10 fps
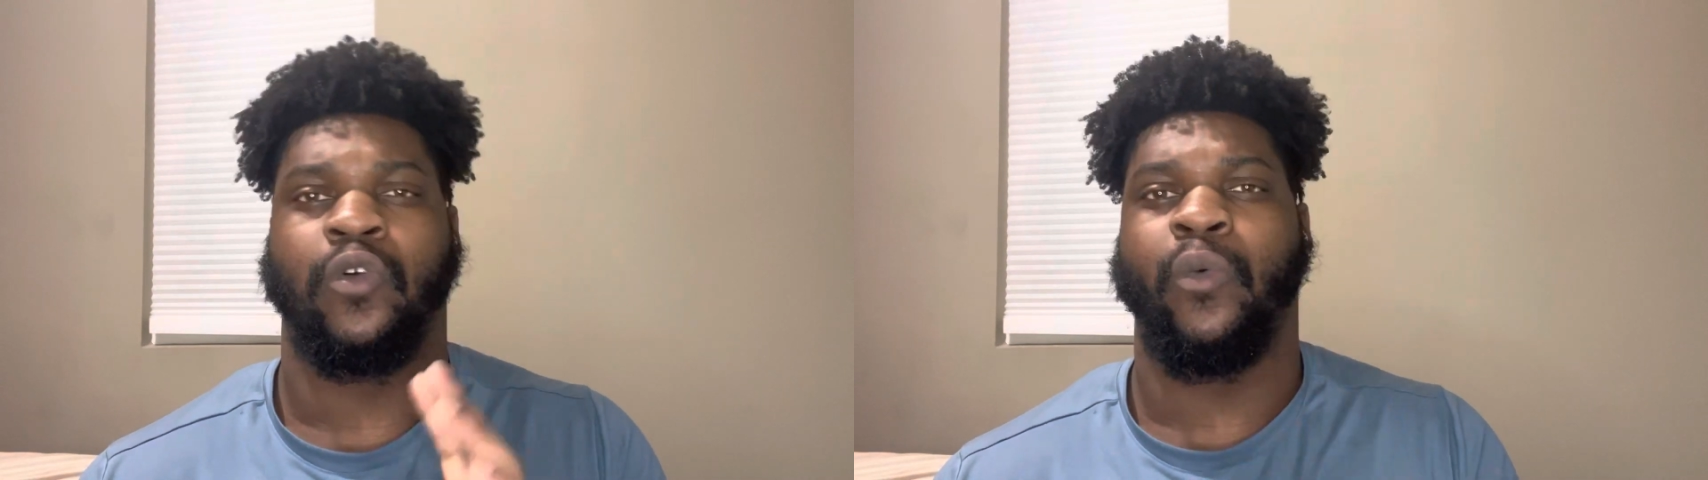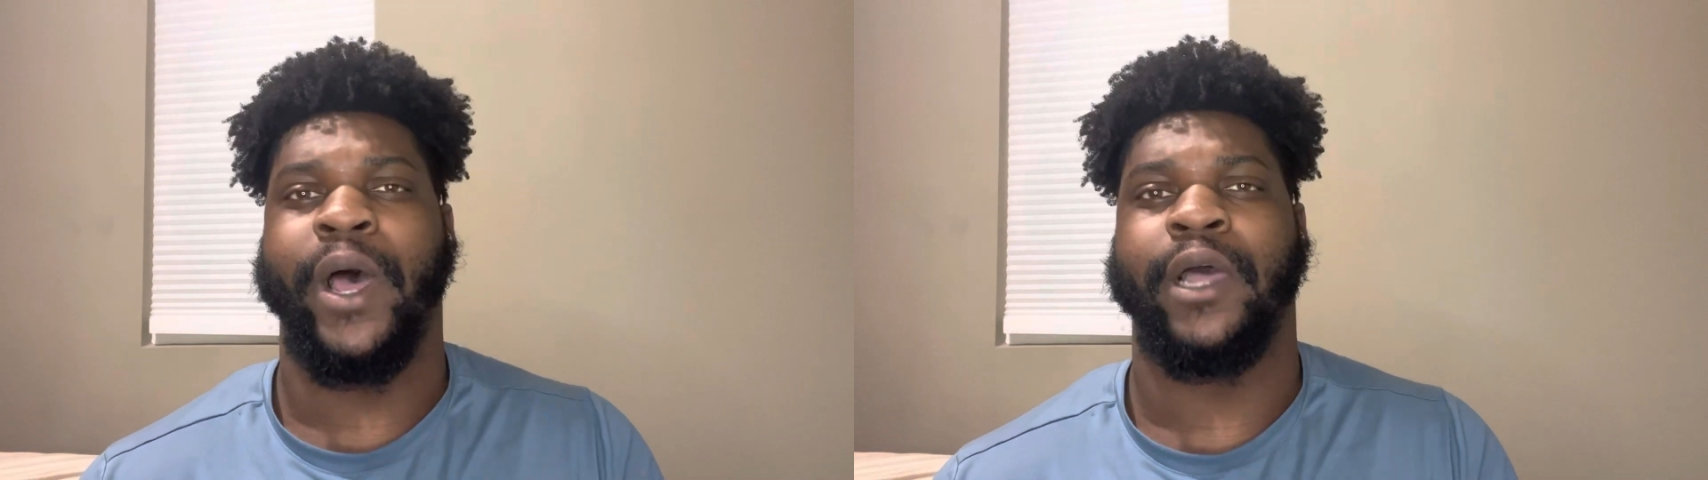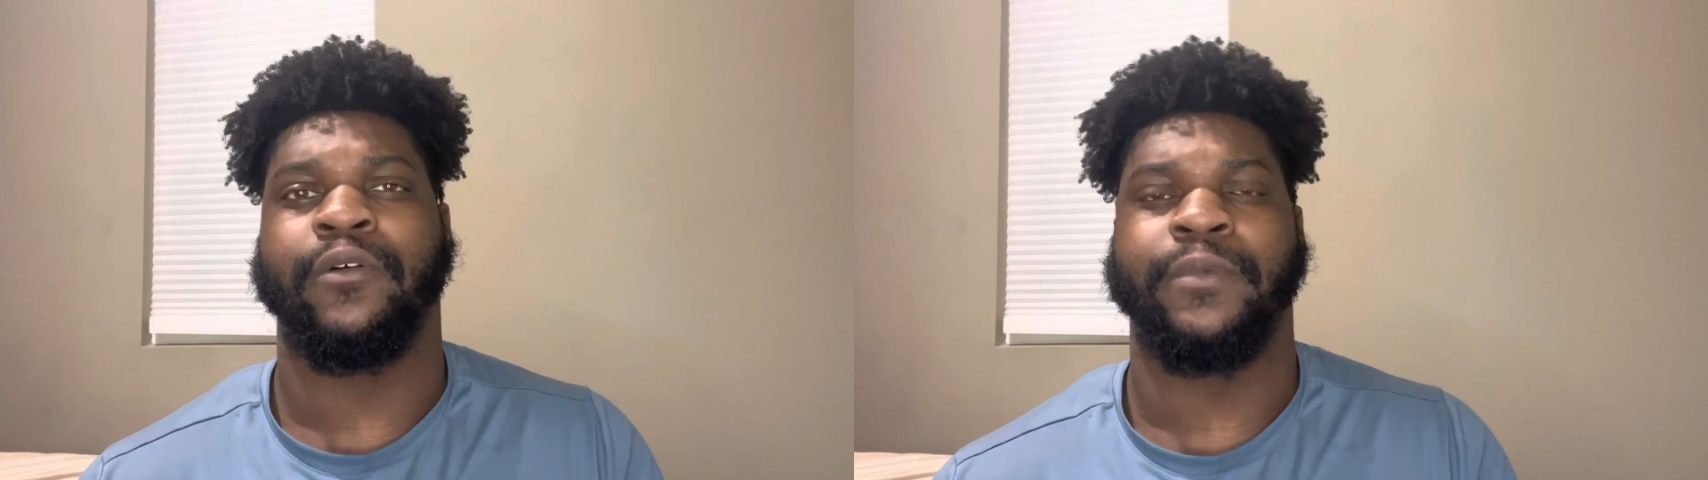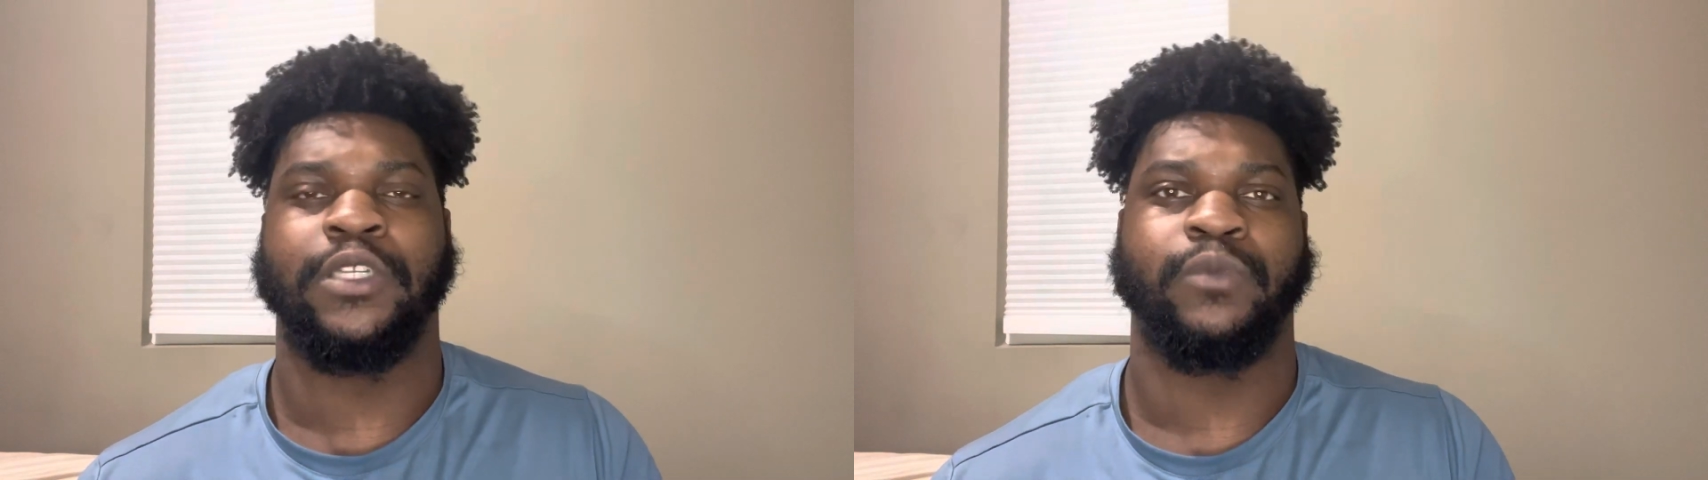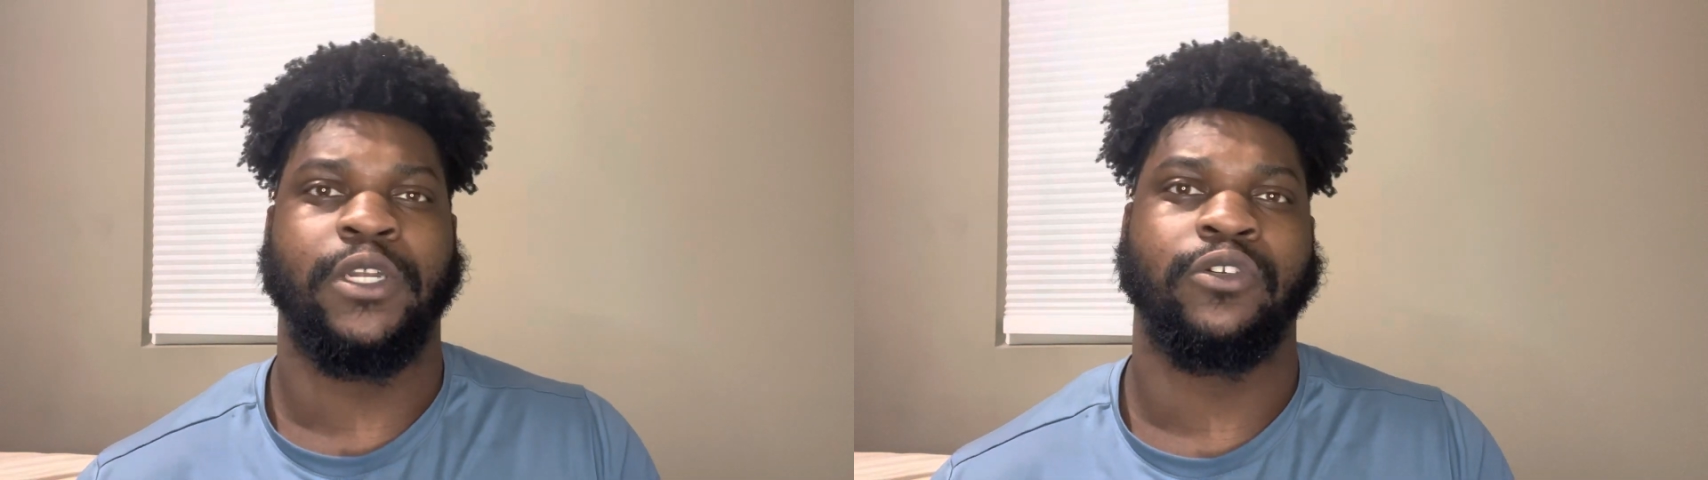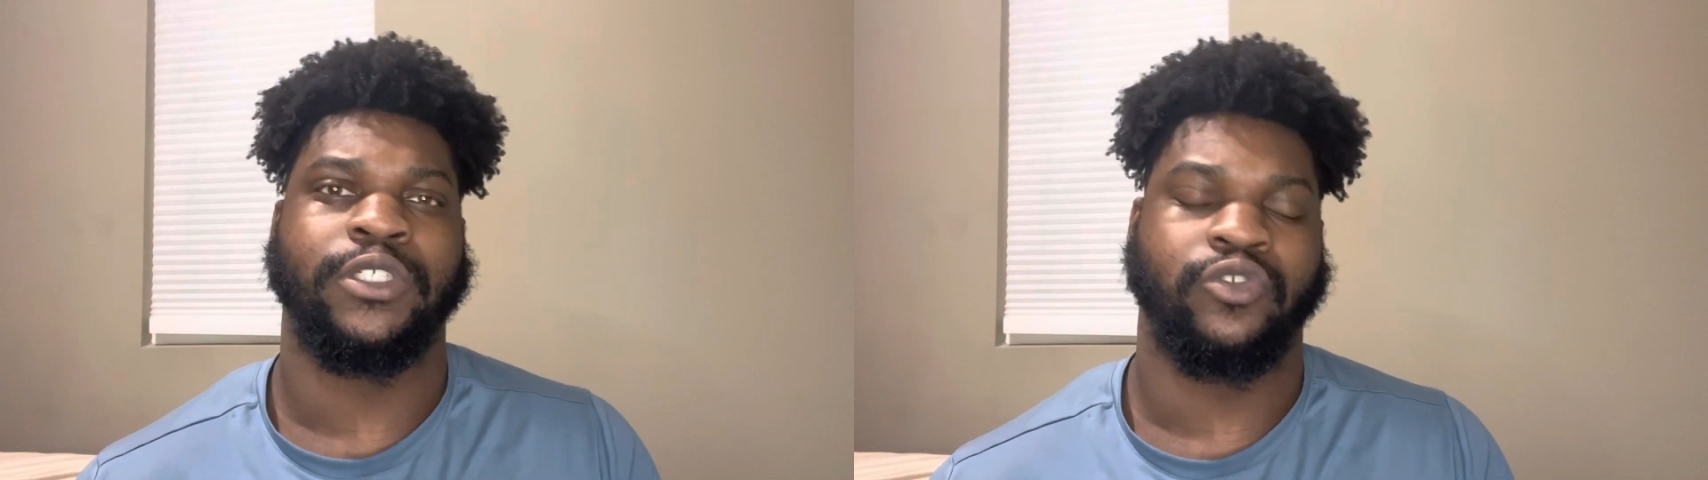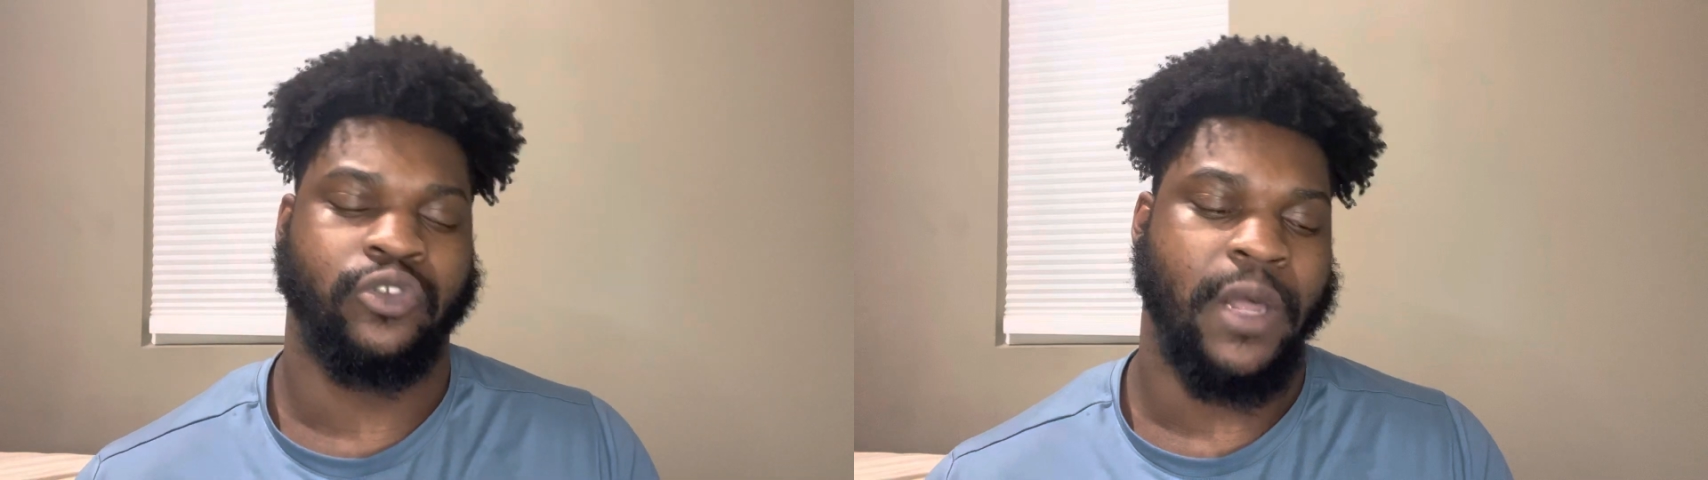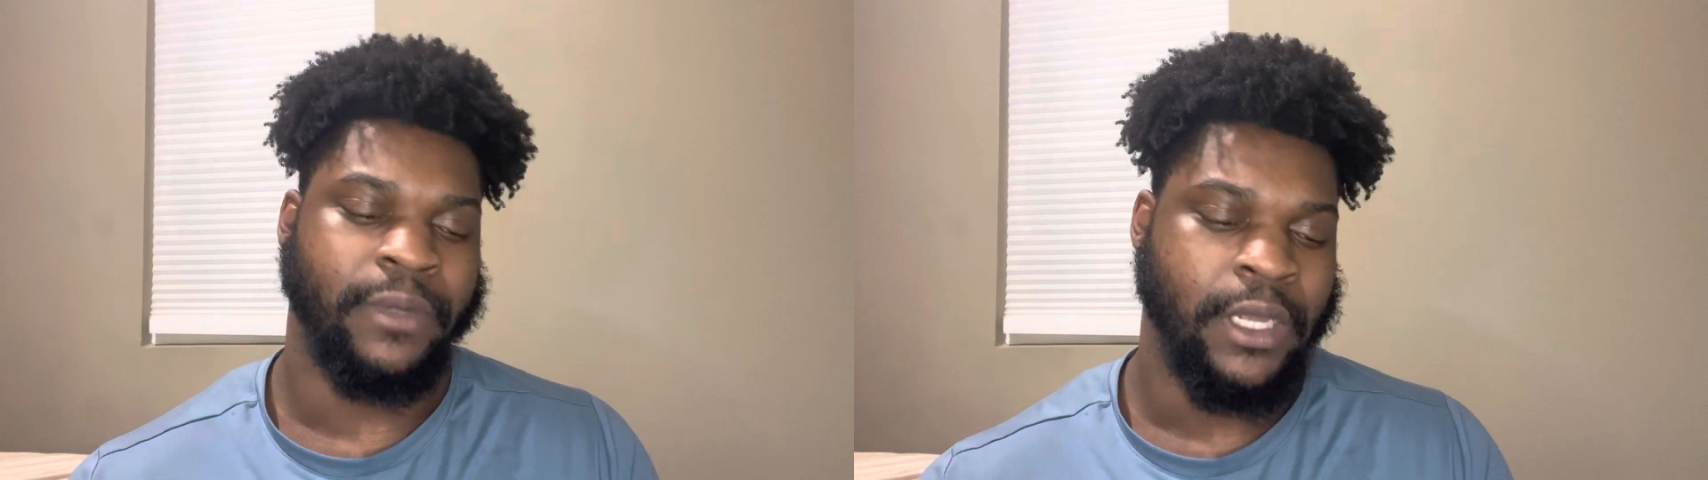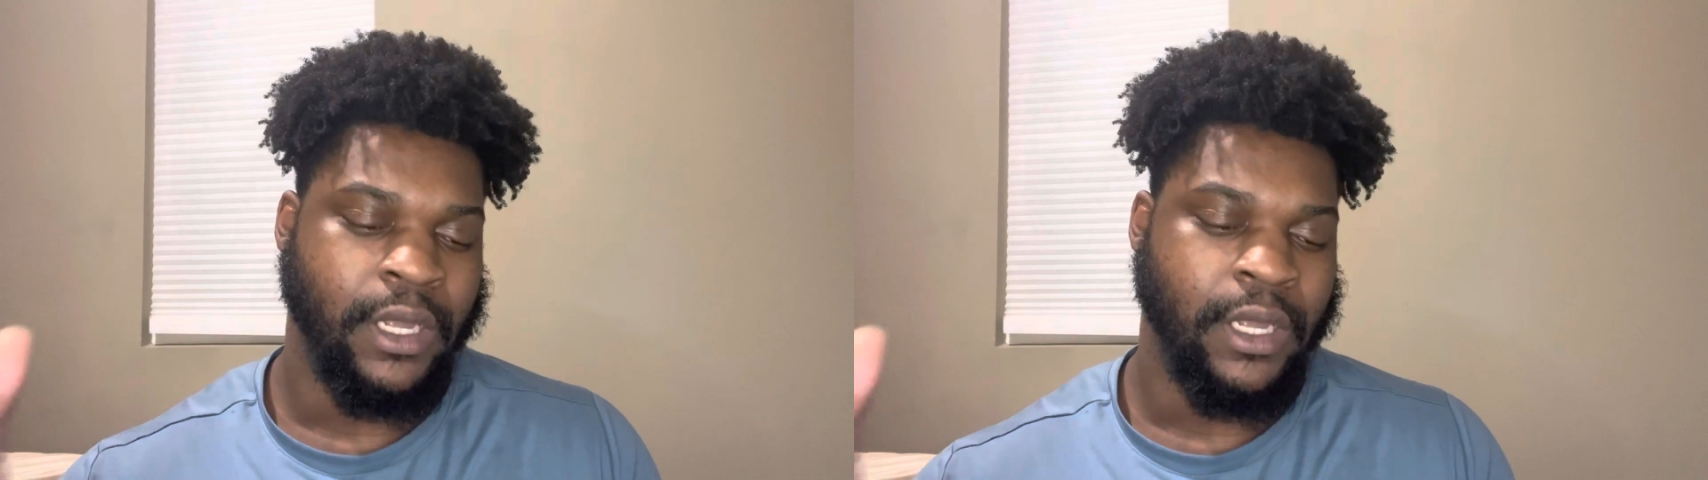while, because we don't just drop